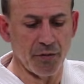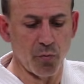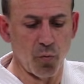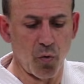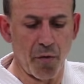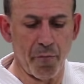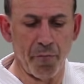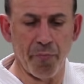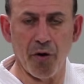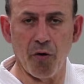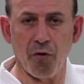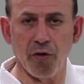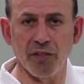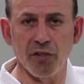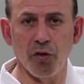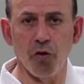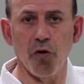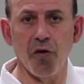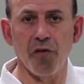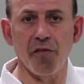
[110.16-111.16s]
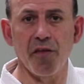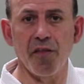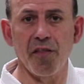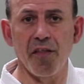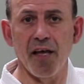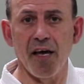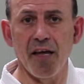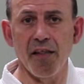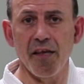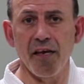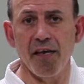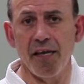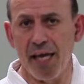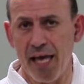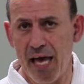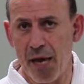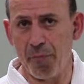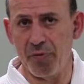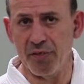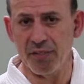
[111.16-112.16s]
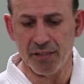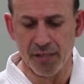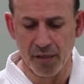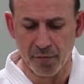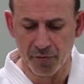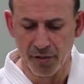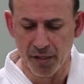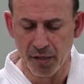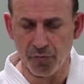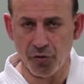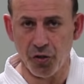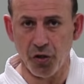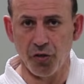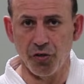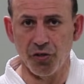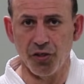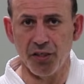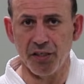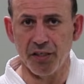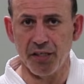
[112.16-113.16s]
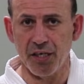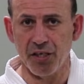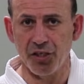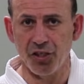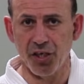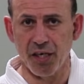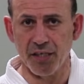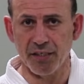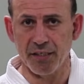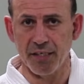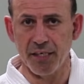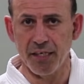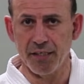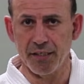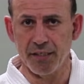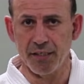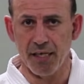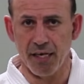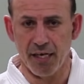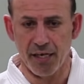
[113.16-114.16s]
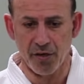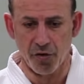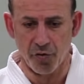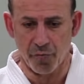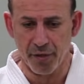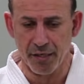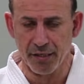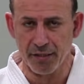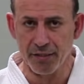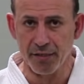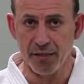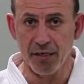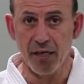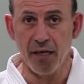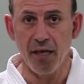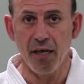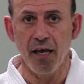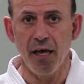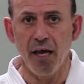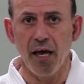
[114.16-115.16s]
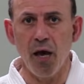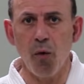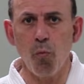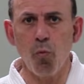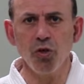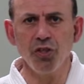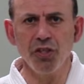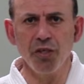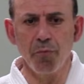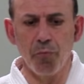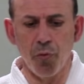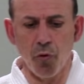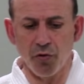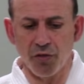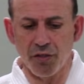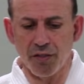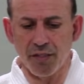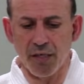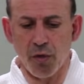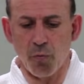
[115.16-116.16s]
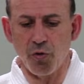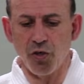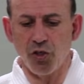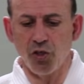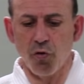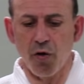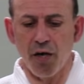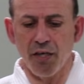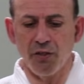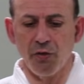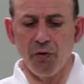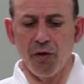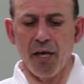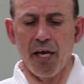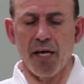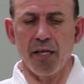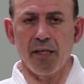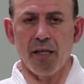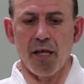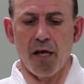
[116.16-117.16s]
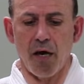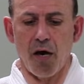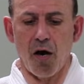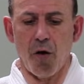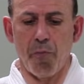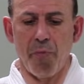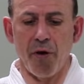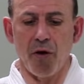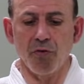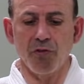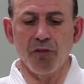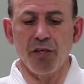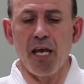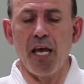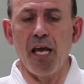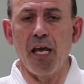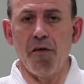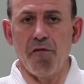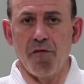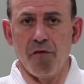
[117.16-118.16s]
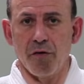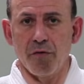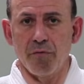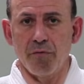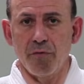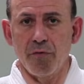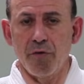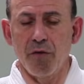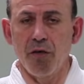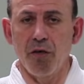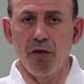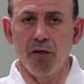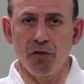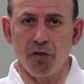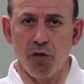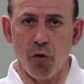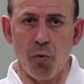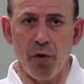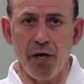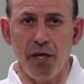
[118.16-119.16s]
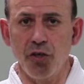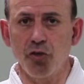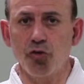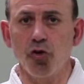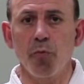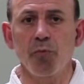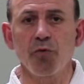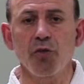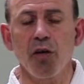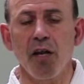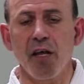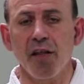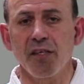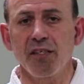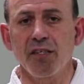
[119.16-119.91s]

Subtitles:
that one belt is longer than the other. It happens sometimes. You can just adjust it a little bit. And what's important is that we try to get our belt even. So when it drops on the other